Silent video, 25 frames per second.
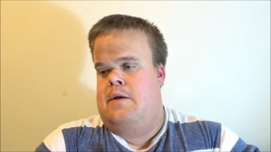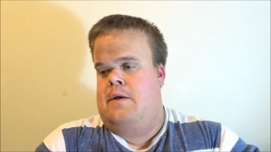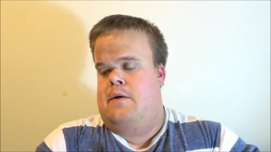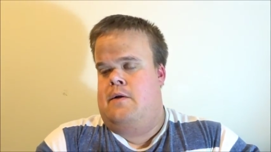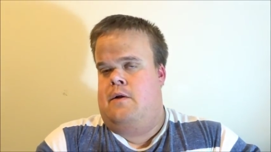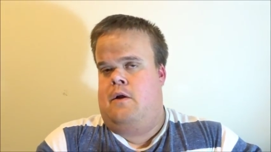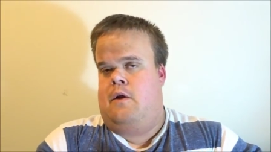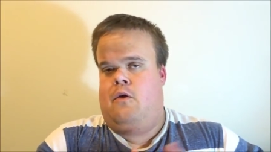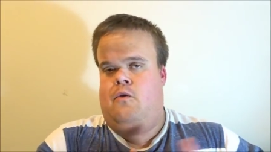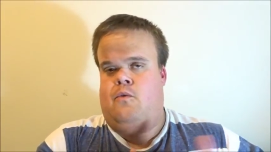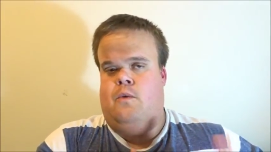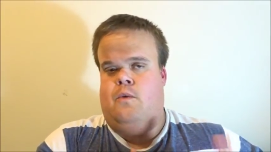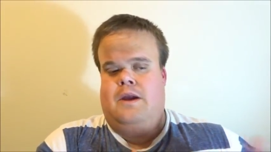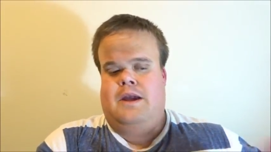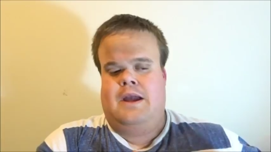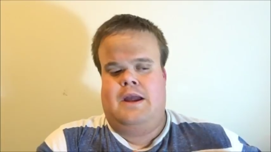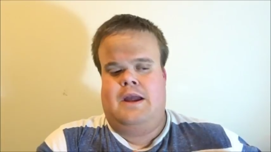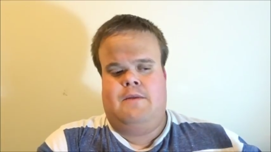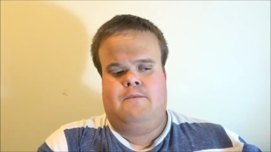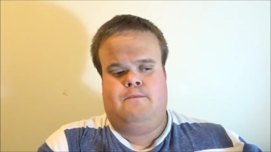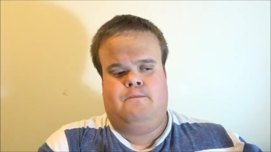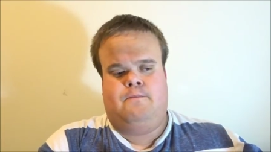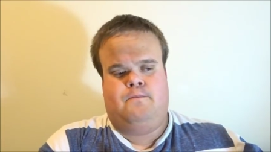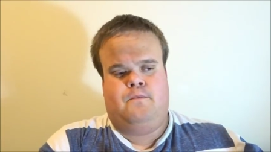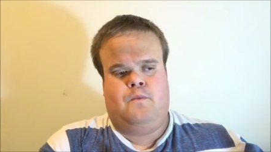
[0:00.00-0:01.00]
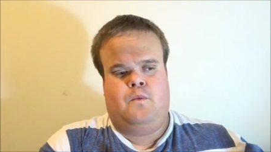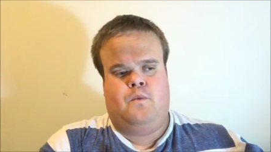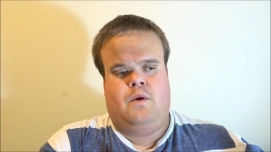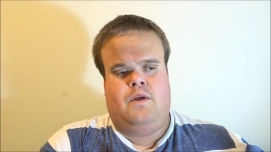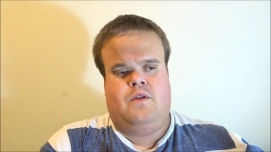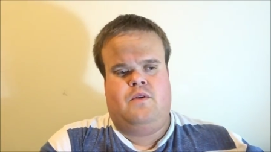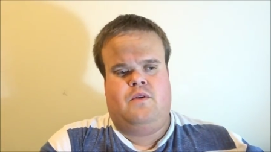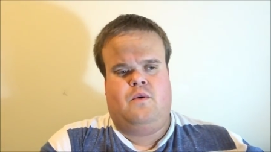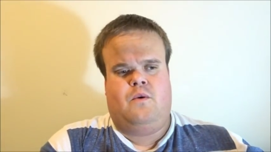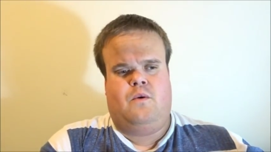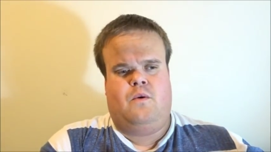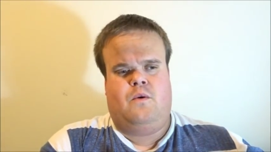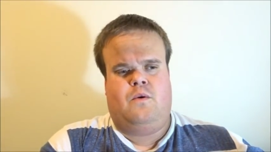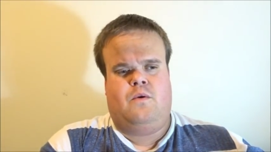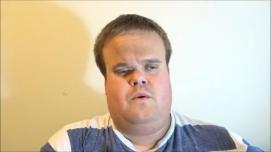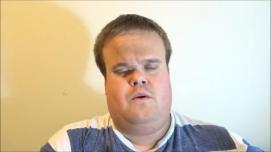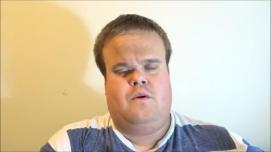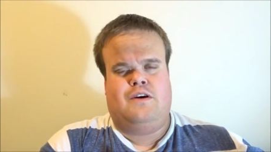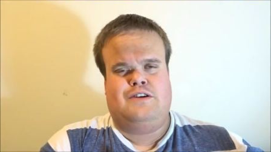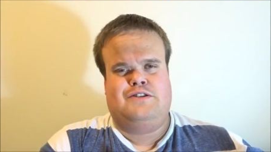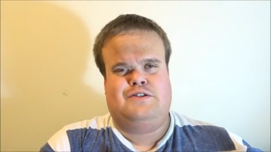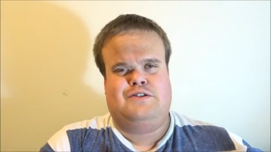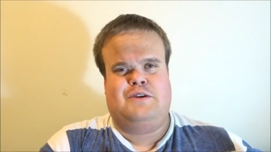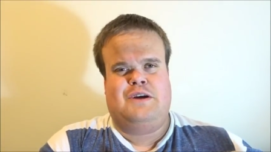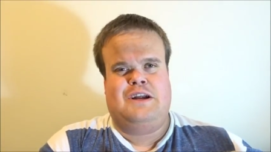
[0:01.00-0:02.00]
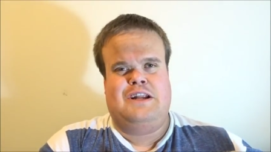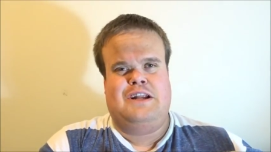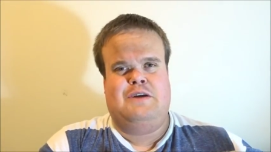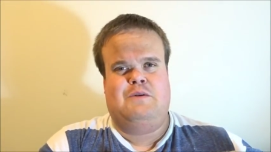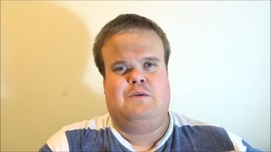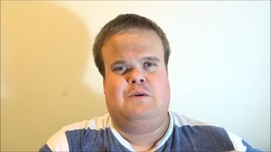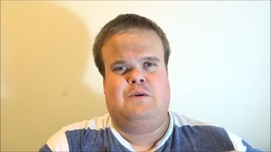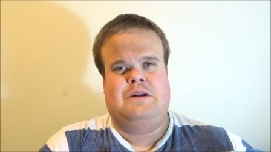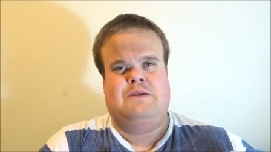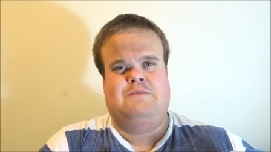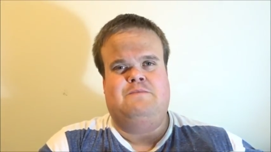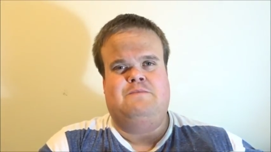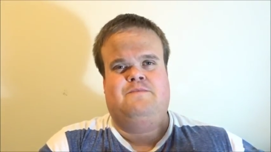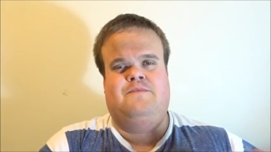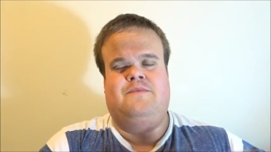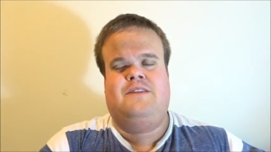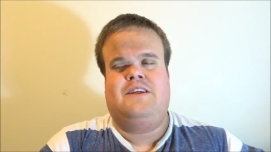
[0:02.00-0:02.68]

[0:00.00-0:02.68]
Last weekend, we saw Australia win.